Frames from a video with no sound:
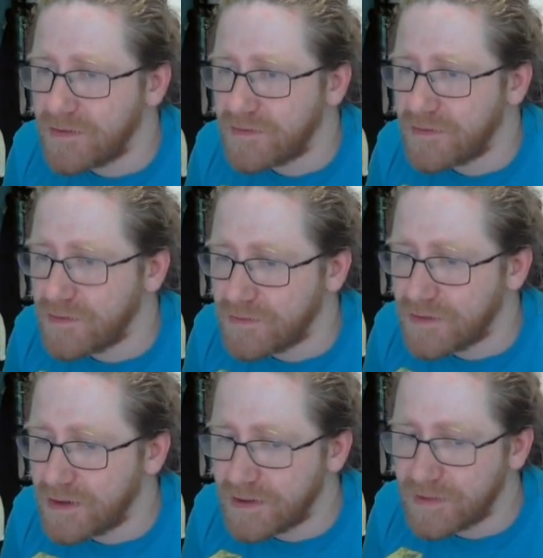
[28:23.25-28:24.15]
So
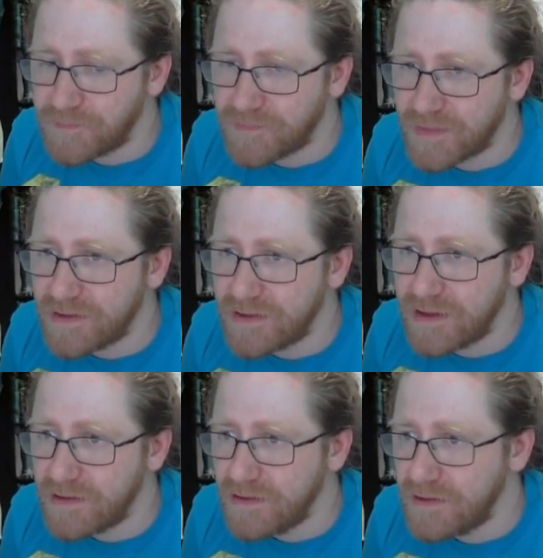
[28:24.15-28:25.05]

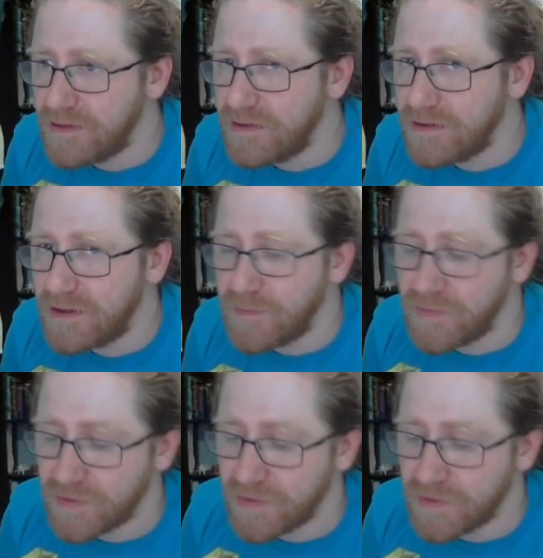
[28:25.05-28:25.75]
yeah, I'm